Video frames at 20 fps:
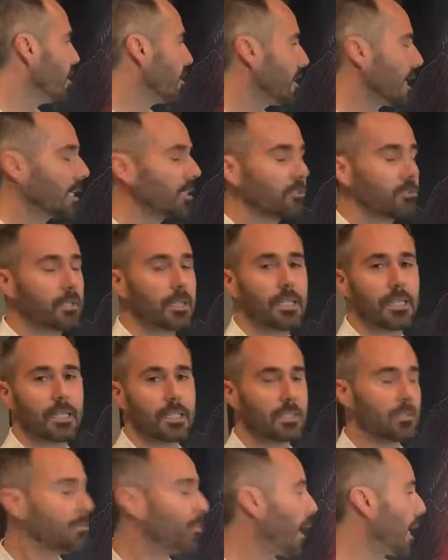That treaty
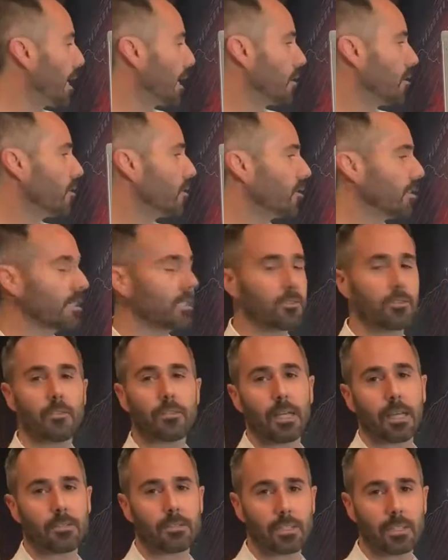expired in
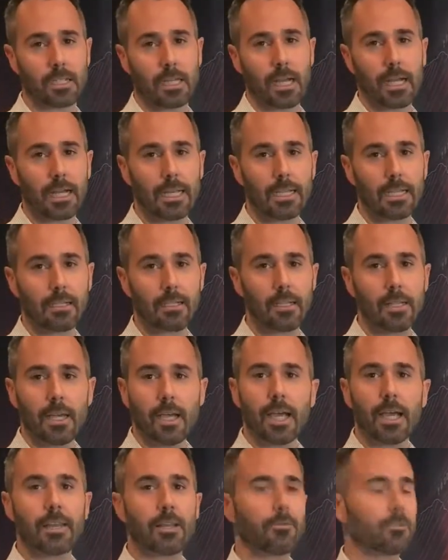2009,
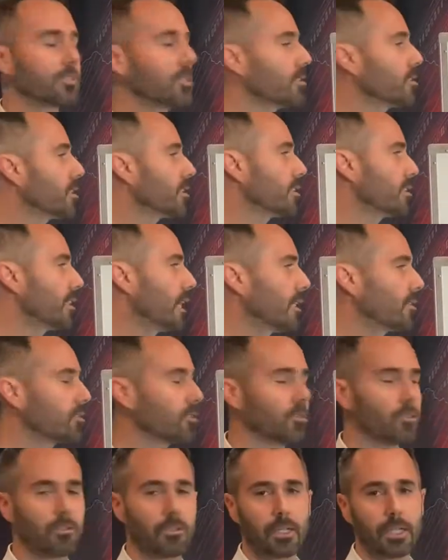and there was a
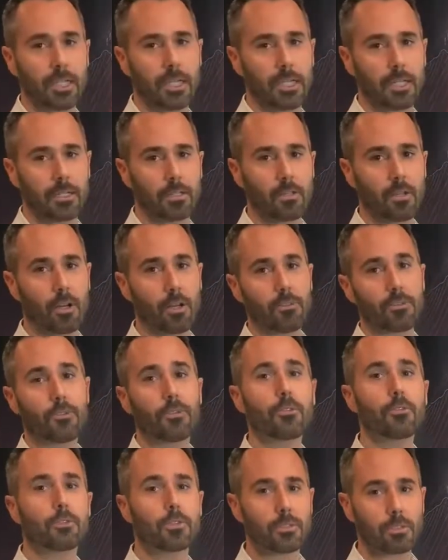successor created called
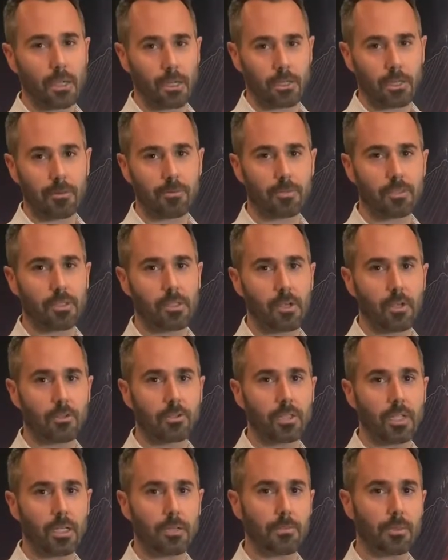New START that was
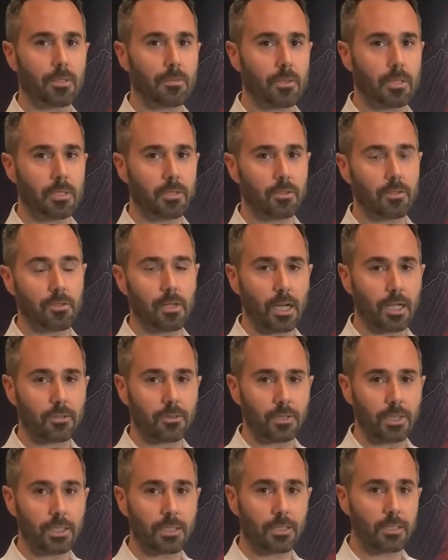negotiated between the two
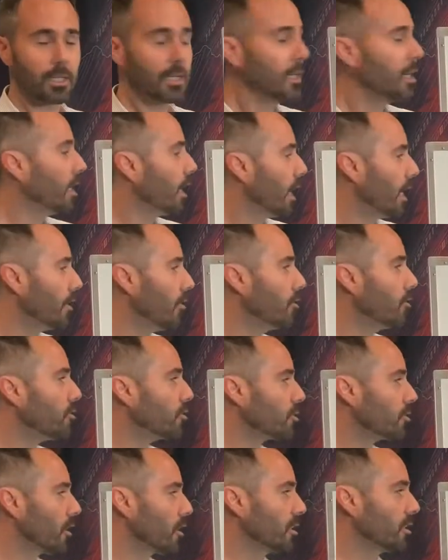countries. And New
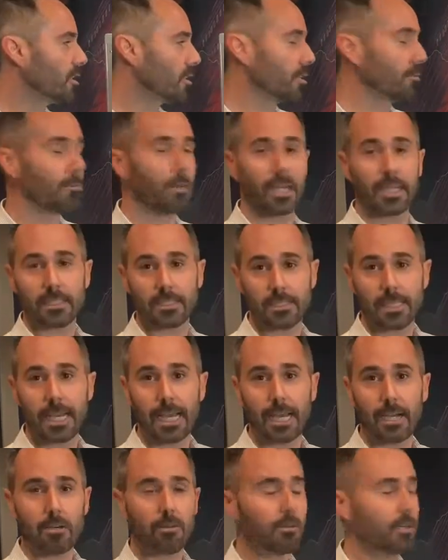START is in place
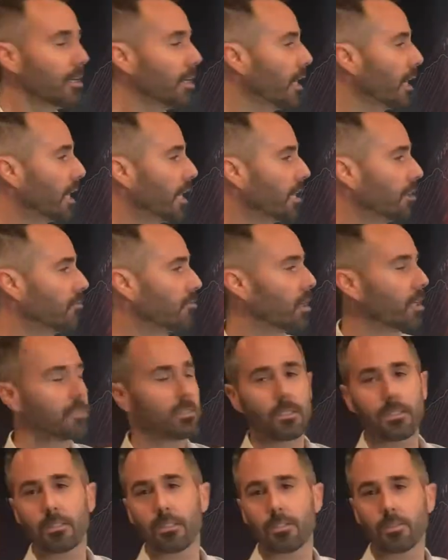now, and it runs
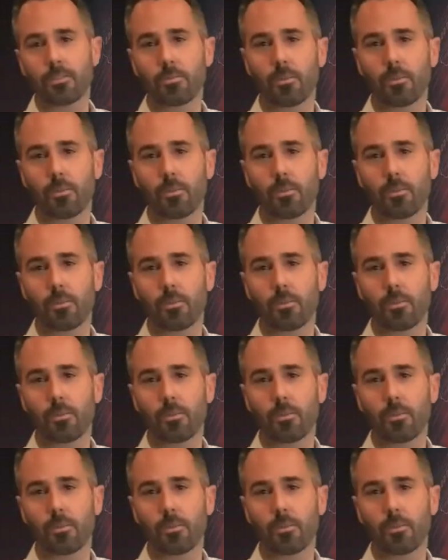until